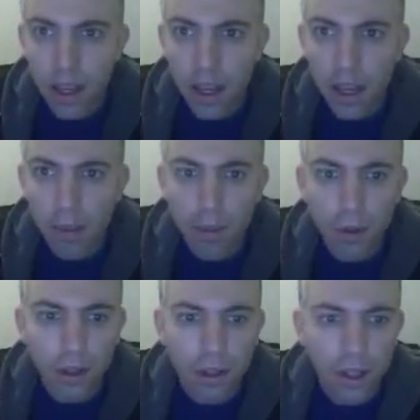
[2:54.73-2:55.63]
and put
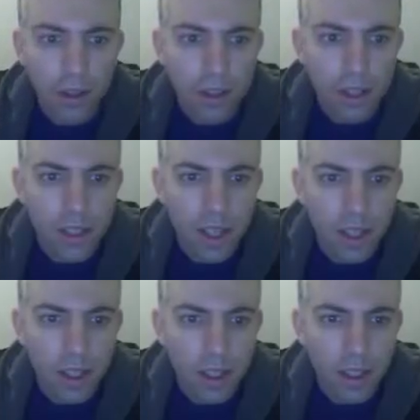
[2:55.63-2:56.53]
it here inside
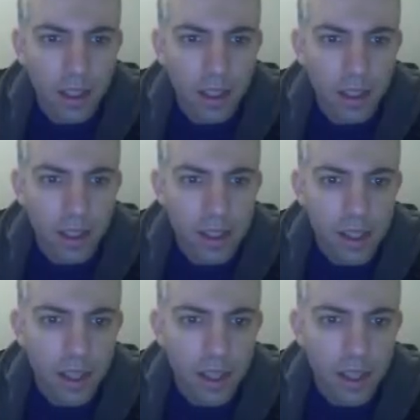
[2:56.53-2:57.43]
this
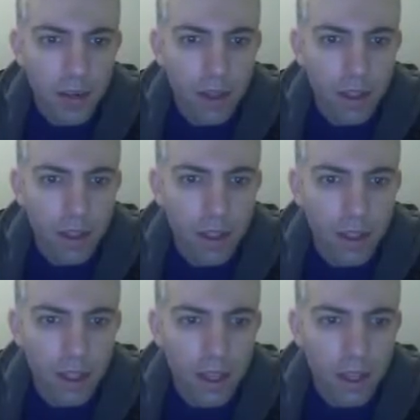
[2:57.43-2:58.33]
and generate
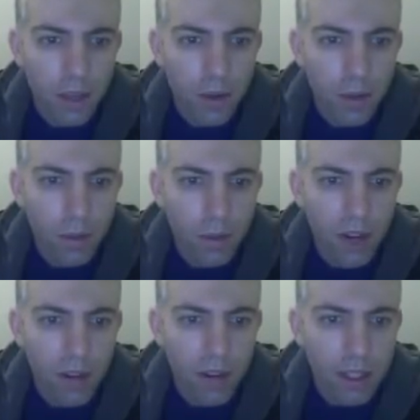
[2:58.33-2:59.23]
encrypted
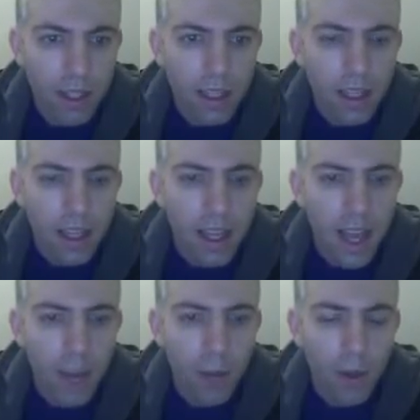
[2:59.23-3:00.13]
private key.
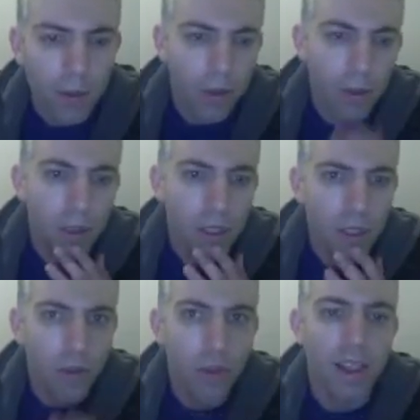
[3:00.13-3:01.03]
And what it will do is
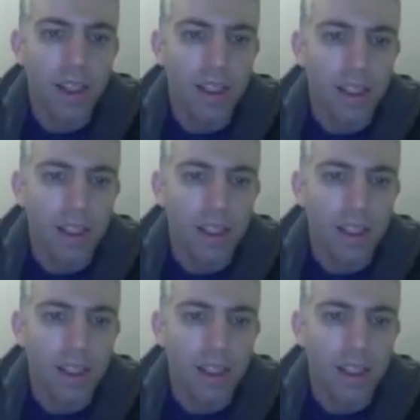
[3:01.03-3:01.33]
two things.